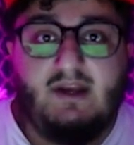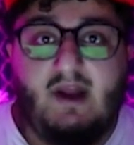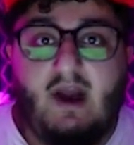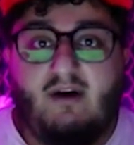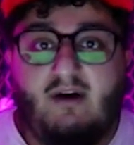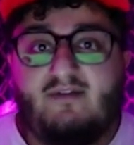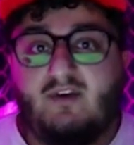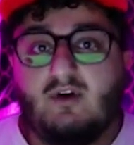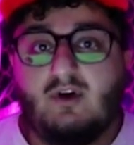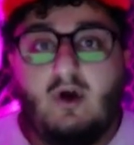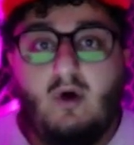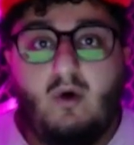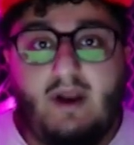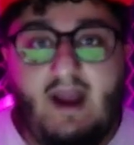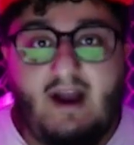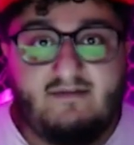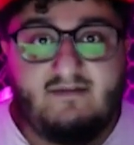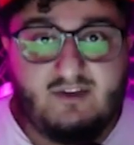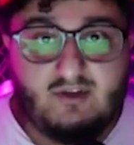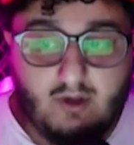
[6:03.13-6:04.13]
Now, if you're going
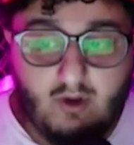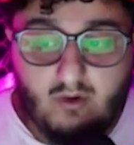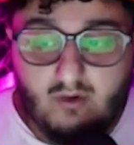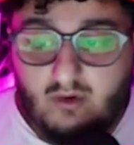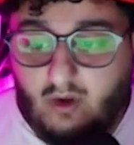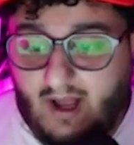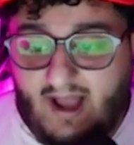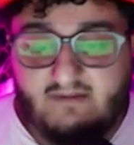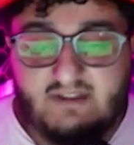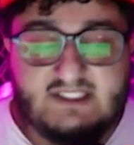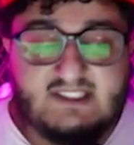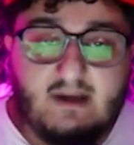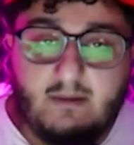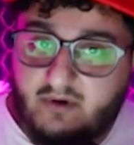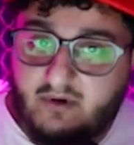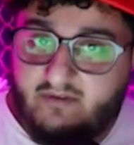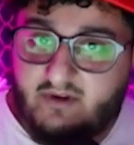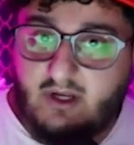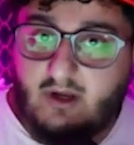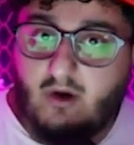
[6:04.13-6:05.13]
after local, I have a
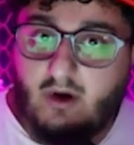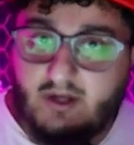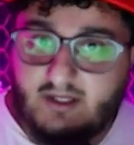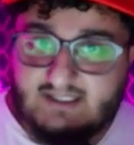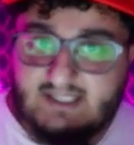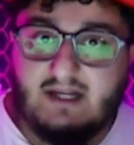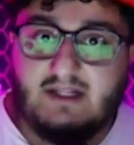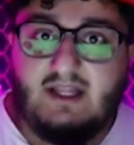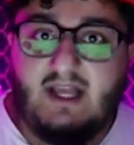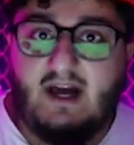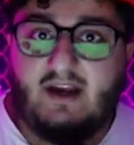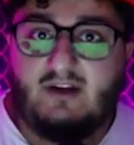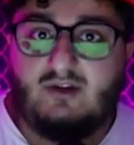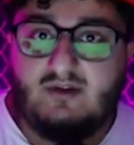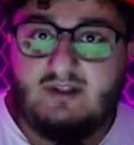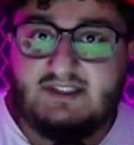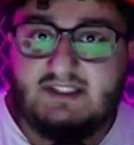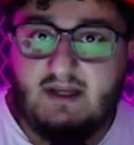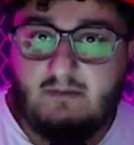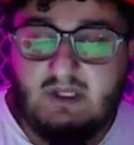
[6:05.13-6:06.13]
separate video on exactly how to do
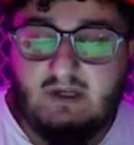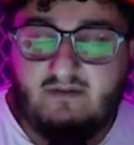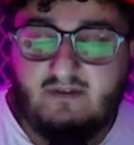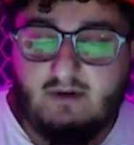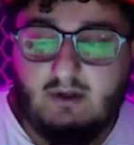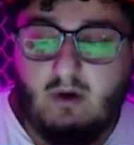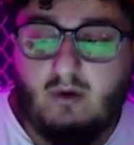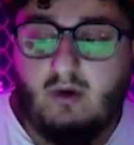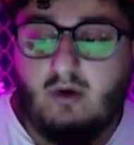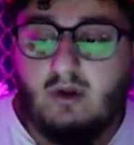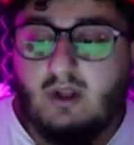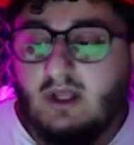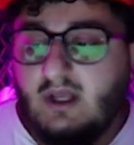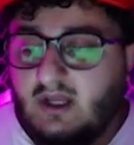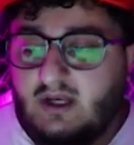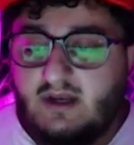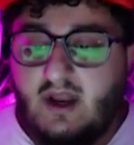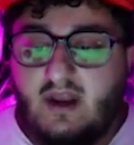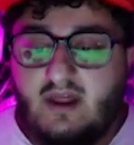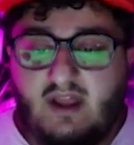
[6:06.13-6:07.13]
the same thing for local.
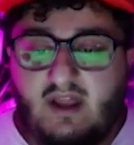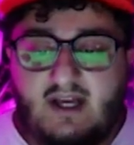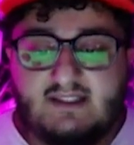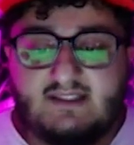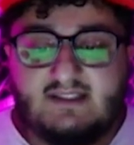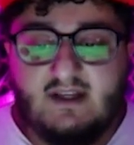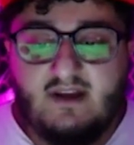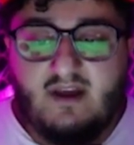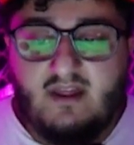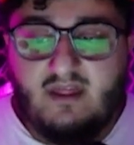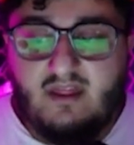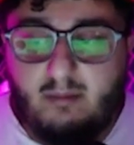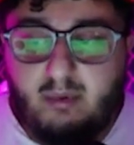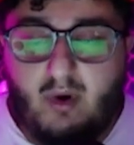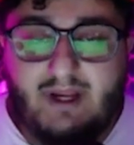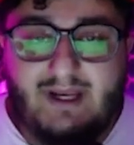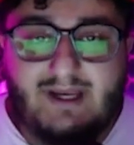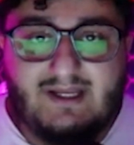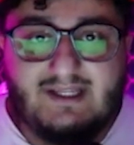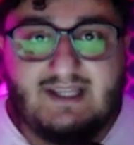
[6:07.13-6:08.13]
Nevertheless, the
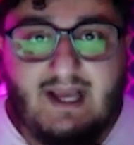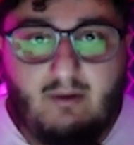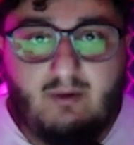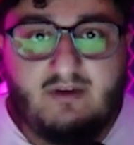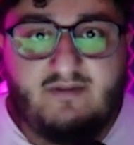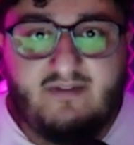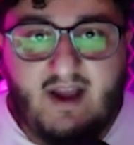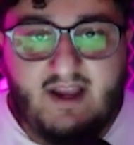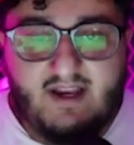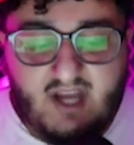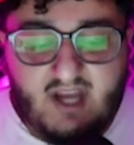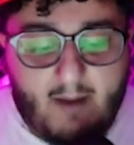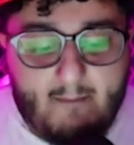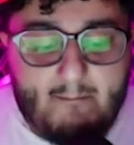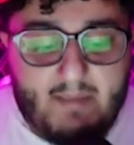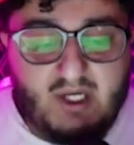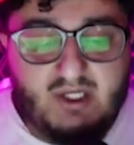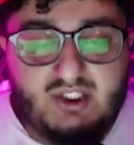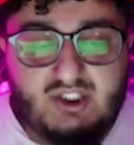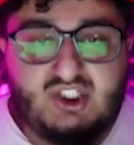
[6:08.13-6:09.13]
point is I would find a
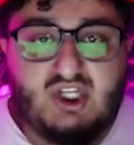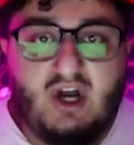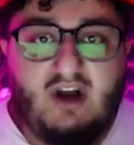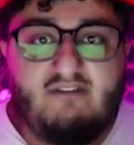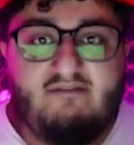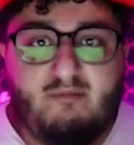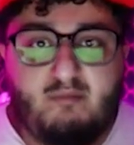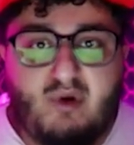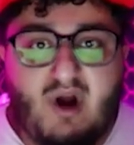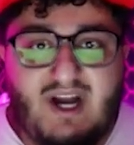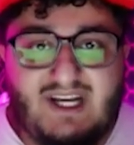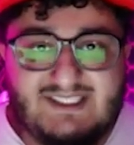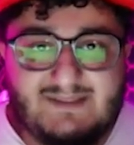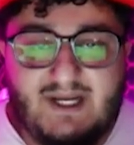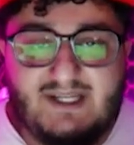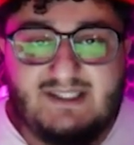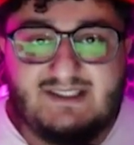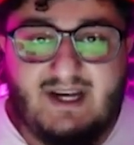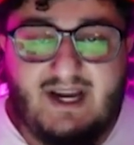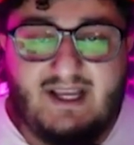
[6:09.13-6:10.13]
bunch of
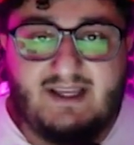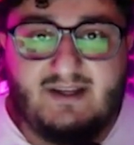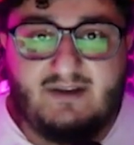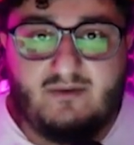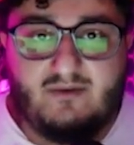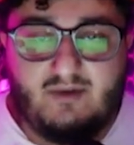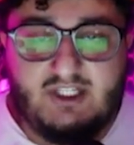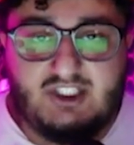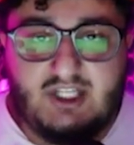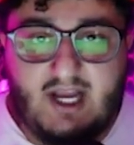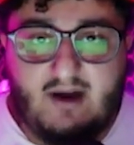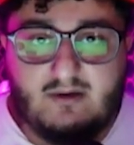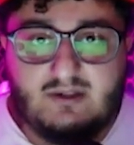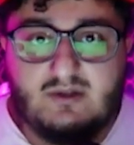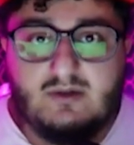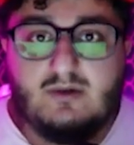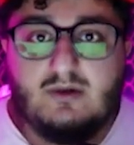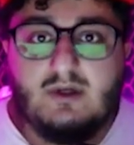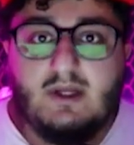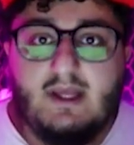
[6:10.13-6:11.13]
prospects that I can reach out
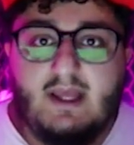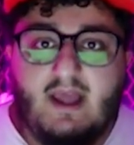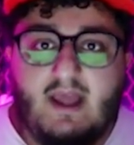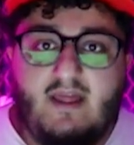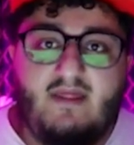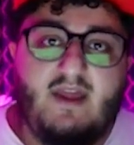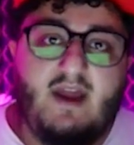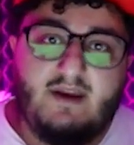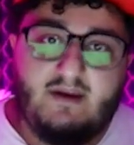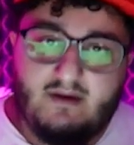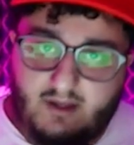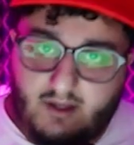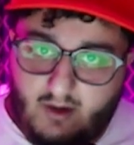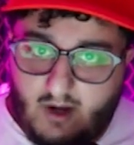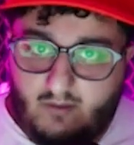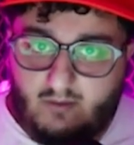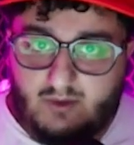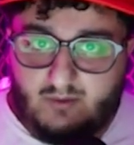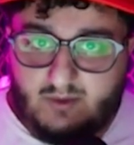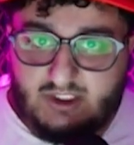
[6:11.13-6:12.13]
to, and then I
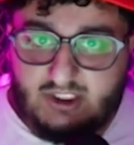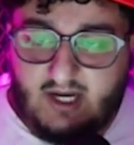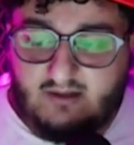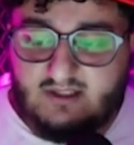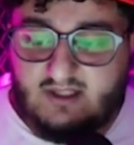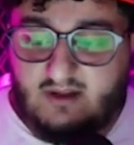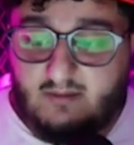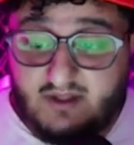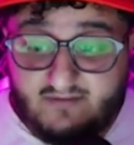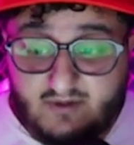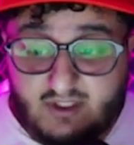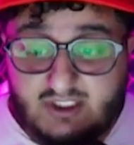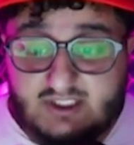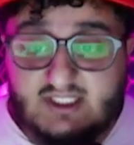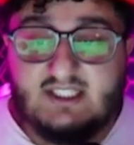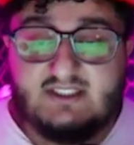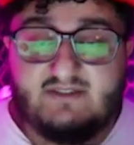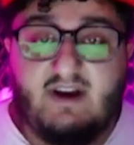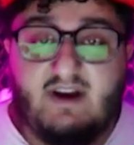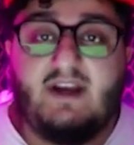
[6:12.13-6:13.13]
would reach out to them. But the first
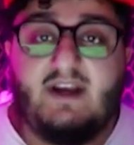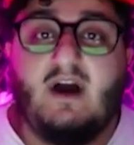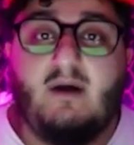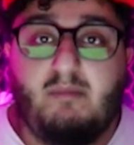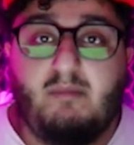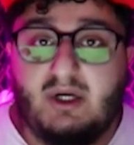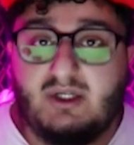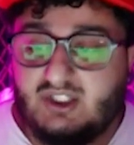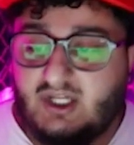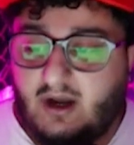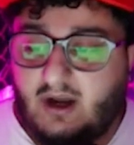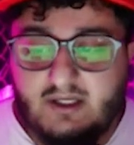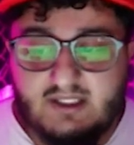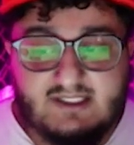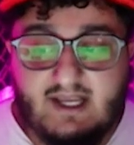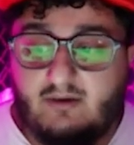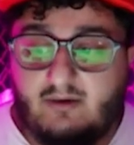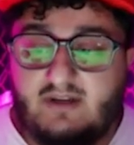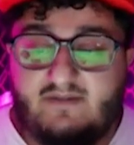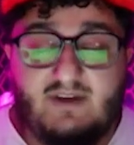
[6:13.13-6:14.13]
thing is finding a bunch.
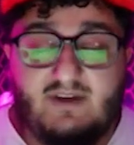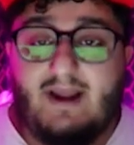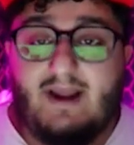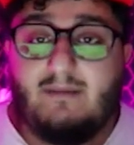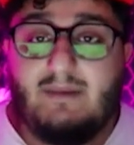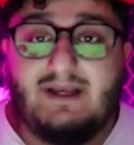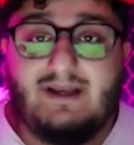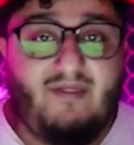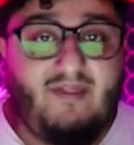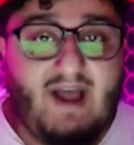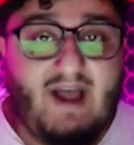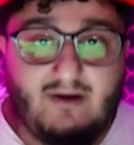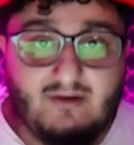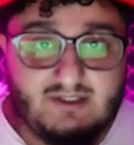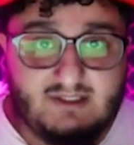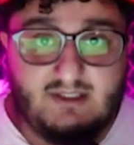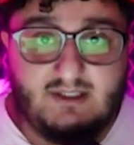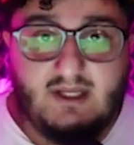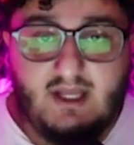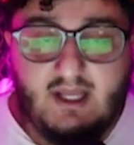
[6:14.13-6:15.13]
Honestly, I would even recommend
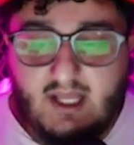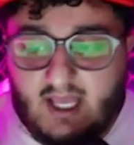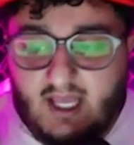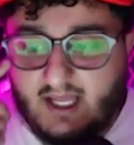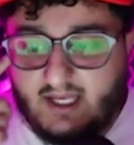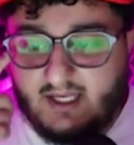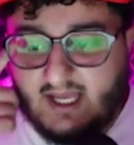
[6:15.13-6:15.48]
1,000. And